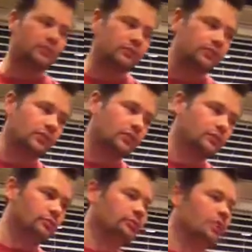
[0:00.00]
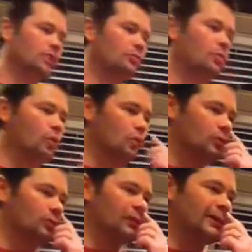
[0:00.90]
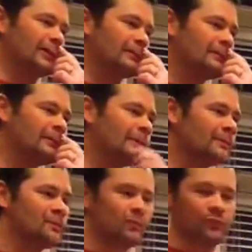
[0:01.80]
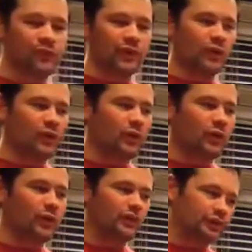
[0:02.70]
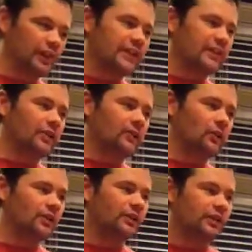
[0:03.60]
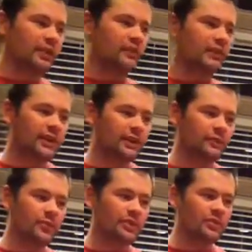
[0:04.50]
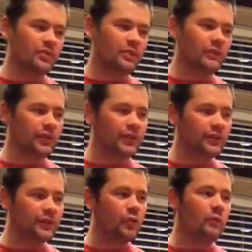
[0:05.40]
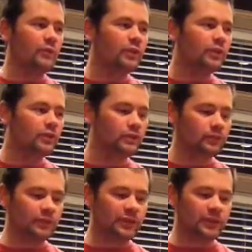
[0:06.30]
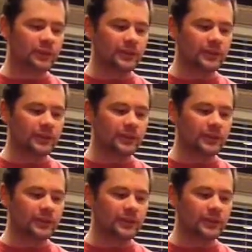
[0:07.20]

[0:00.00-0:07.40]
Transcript: due to the poor video quality or editing quality I got right now, because I don't have a lot of equipment. But